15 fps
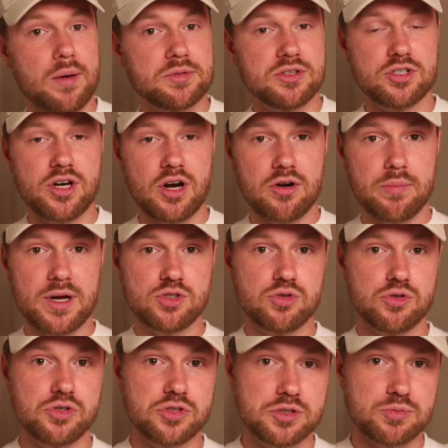channel. Make sure you're
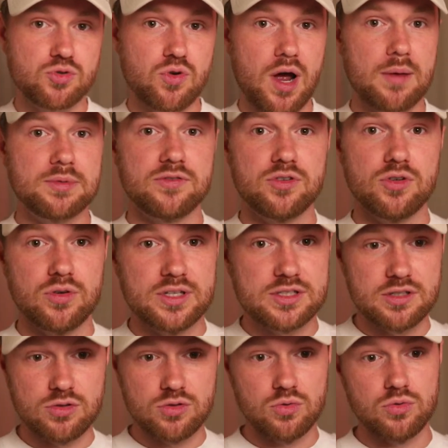subscribed if you're
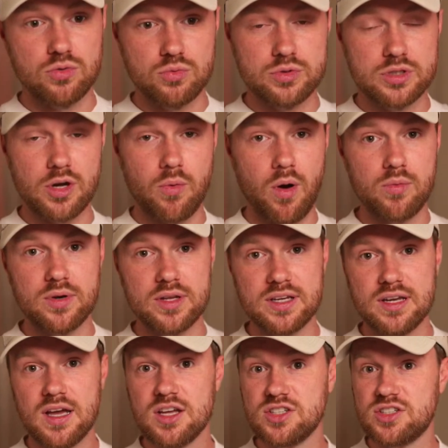listening on audio only
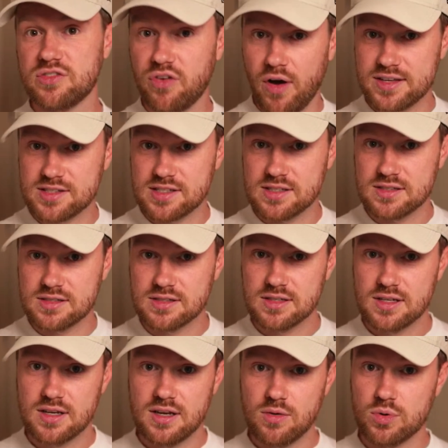devices,
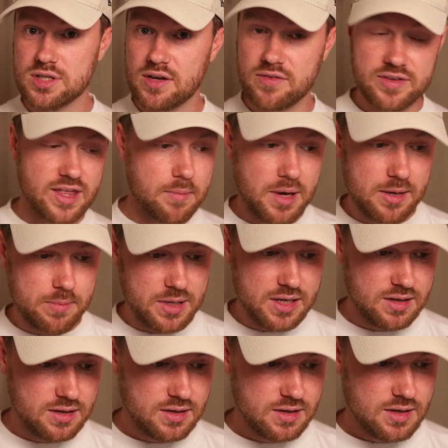whatever that may be.
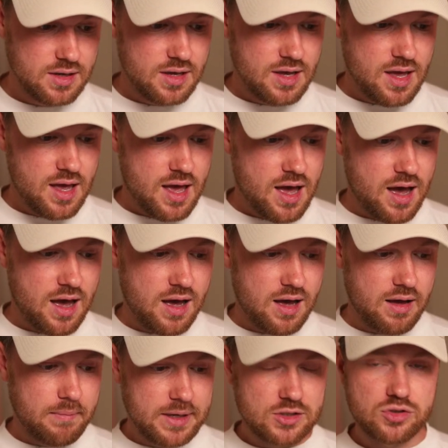
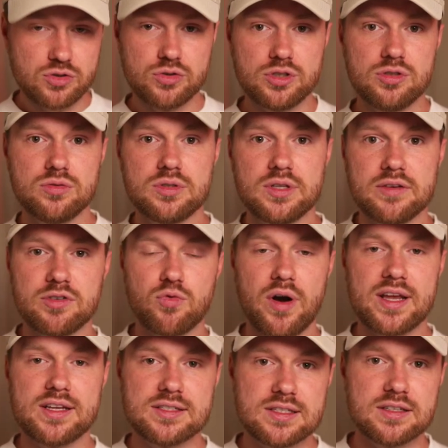Make sure you give a
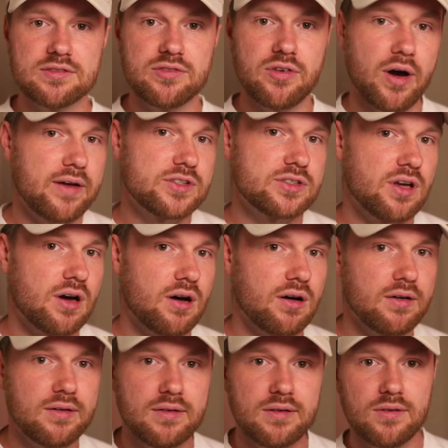rating, 5-star,
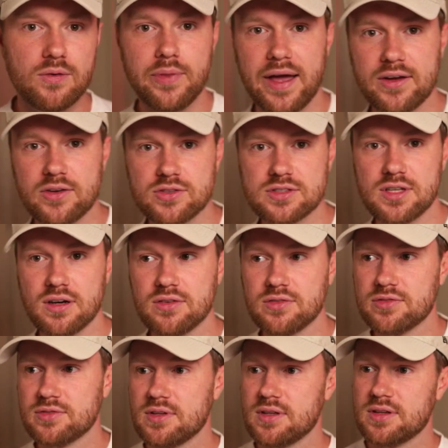all that good
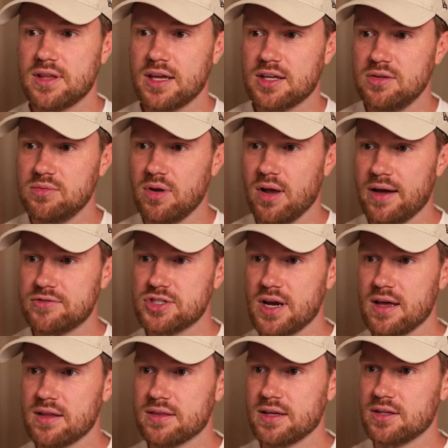stuff. Thank you, live
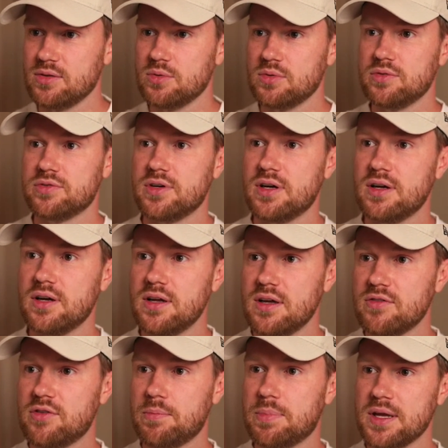chat. Thank you all for
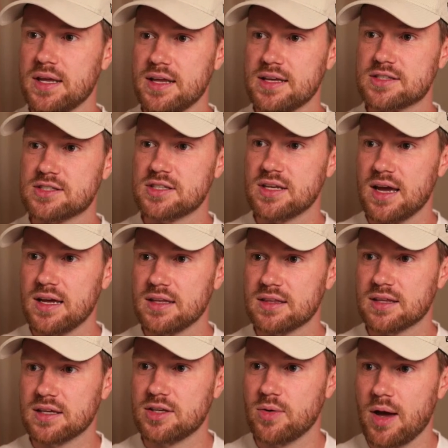being here today.
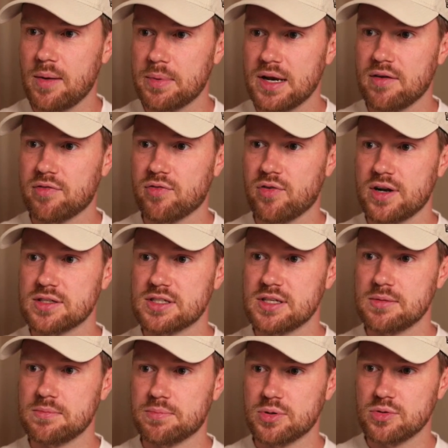Thank you, Abhinav,
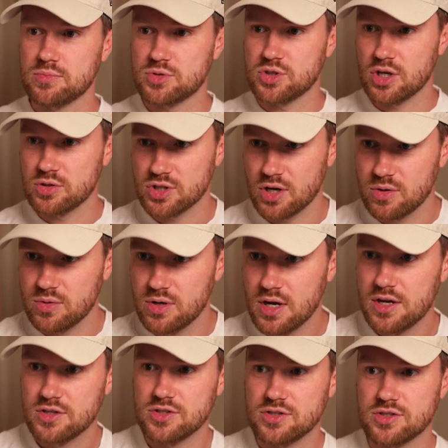Francine, Boop, Jojo,
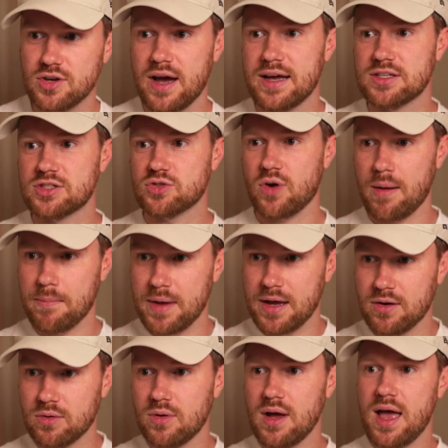Josiah, Scrap
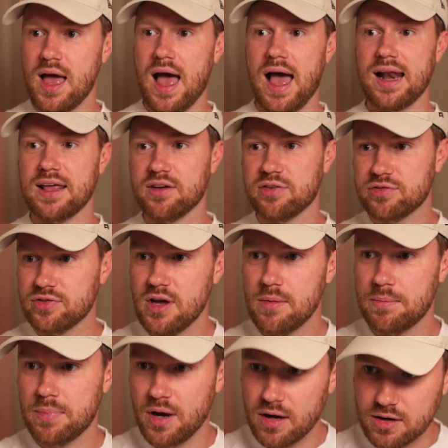Metal, Alif,
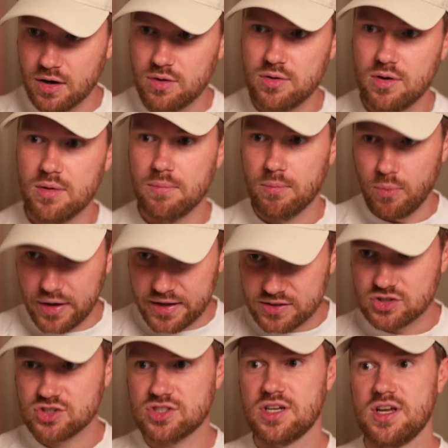Burko,
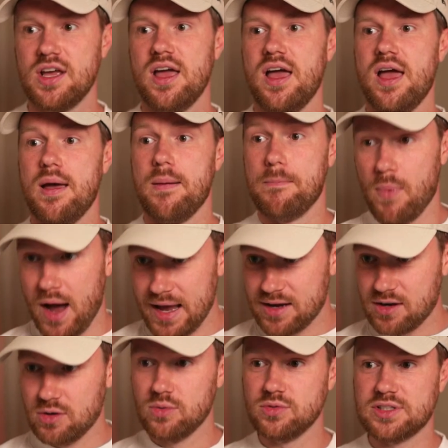Mwist,
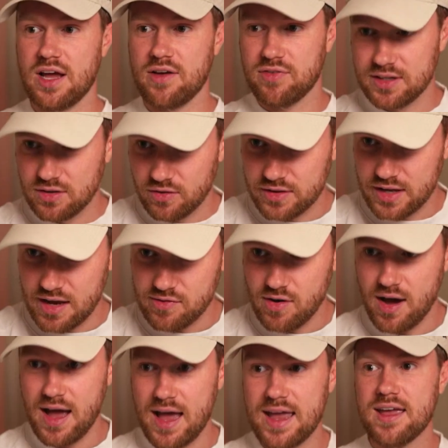Michael, definitely not the
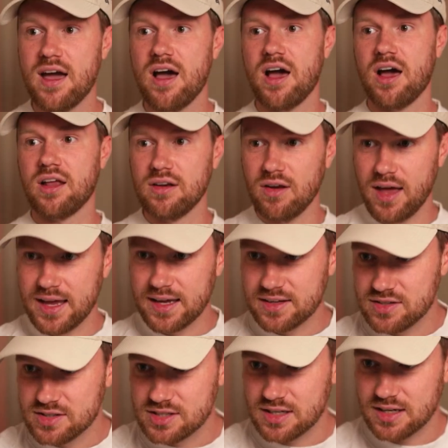FIA,
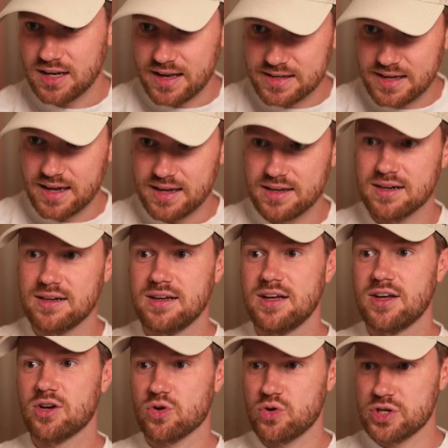Unlikeness, Gladiator,
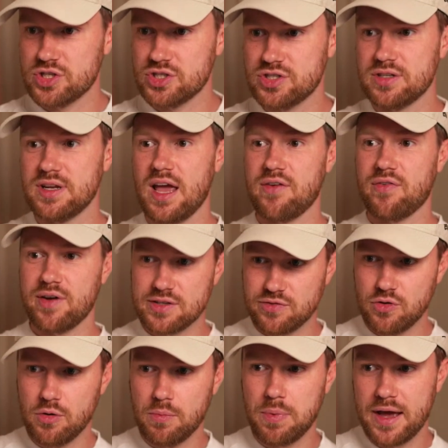Christian,
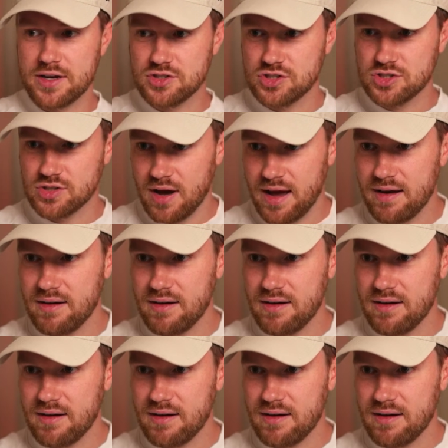FH4 player, Josiah,